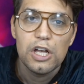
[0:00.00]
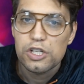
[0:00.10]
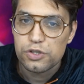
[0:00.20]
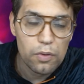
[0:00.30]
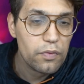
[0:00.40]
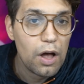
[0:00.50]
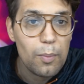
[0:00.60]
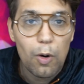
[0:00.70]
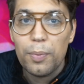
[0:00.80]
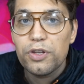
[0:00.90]
So overall, I'm
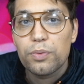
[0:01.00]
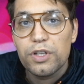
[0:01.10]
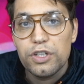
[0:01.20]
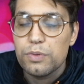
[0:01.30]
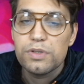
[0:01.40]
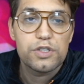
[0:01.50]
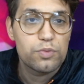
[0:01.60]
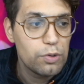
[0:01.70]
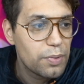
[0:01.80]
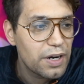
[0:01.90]
hoping to really use this
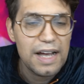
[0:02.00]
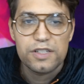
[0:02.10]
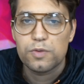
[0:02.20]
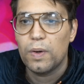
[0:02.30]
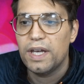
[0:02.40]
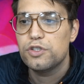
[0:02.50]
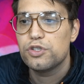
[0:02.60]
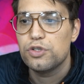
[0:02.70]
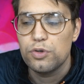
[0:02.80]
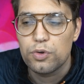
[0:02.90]
rubric as a way
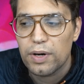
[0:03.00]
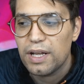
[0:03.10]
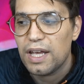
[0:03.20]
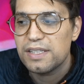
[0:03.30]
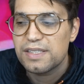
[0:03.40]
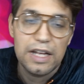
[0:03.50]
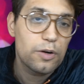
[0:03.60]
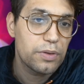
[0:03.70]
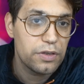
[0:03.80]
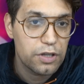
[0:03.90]
to create a standard
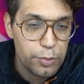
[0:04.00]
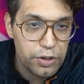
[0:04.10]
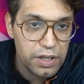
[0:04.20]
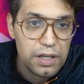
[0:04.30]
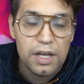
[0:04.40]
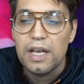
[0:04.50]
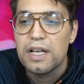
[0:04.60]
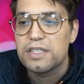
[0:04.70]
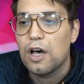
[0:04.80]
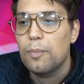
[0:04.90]
within the community
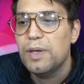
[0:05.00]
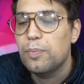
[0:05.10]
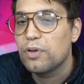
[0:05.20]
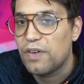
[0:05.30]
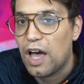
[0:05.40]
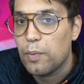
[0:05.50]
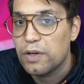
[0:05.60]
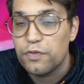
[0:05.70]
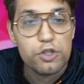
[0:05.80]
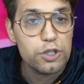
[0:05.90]
to help people evaluate
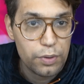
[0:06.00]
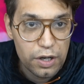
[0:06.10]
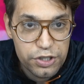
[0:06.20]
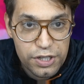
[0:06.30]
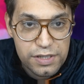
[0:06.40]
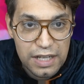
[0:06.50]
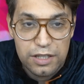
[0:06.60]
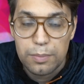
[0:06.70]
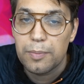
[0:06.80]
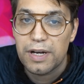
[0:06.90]
future projects and to
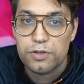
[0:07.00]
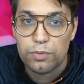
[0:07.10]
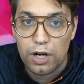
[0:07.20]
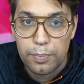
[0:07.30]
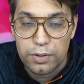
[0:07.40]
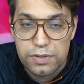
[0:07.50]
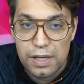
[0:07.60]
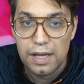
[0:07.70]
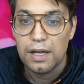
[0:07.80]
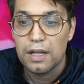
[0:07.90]
minimize the rug pulls.
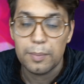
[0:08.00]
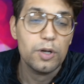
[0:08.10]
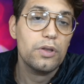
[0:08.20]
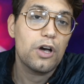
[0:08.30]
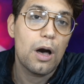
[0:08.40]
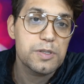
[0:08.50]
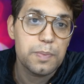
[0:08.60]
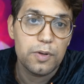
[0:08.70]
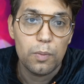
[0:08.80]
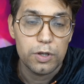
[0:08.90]
Let me know in the comments
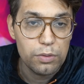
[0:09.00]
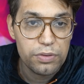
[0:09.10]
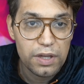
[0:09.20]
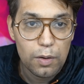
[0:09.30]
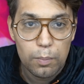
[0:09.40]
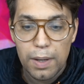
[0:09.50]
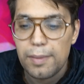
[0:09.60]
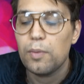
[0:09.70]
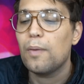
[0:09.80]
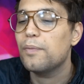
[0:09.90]
below what you think, maybe
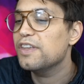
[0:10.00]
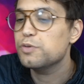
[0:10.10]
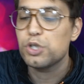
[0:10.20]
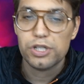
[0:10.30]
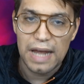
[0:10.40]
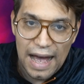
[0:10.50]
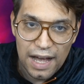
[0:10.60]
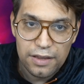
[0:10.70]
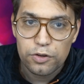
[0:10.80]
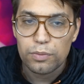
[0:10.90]
what things we should
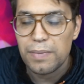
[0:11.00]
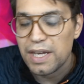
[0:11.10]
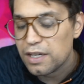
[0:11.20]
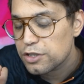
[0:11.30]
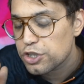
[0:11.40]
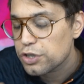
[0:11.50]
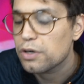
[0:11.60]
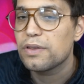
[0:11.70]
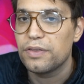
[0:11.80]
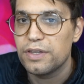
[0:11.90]
add to make sure
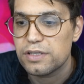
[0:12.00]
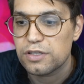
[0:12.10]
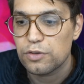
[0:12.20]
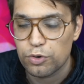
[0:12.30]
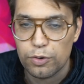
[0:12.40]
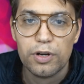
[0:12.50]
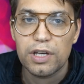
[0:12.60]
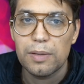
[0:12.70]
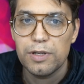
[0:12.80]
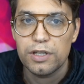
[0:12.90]
that this rubric
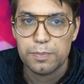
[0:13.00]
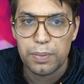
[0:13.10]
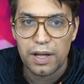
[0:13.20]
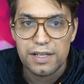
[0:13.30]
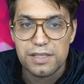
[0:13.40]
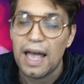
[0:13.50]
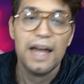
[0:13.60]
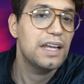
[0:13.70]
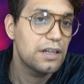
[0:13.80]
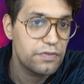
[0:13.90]
can be applied to
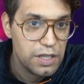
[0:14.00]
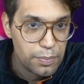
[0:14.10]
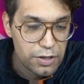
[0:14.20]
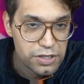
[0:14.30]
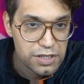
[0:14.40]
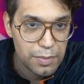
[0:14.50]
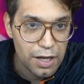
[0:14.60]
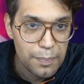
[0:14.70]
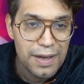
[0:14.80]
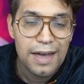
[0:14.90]
any NFT projects coming
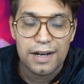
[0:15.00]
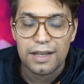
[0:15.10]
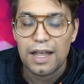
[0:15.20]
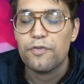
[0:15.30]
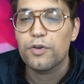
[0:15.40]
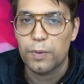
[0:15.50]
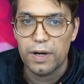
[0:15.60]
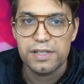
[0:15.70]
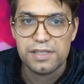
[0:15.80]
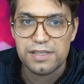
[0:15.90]
up and allow for greater
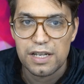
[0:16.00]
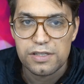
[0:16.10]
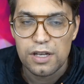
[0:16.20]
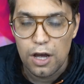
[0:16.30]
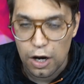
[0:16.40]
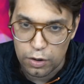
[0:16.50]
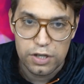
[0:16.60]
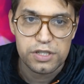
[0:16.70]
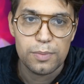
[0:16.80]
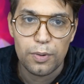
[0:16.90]
success
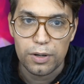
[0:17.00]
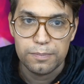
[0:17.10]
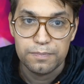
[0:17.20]
across the board.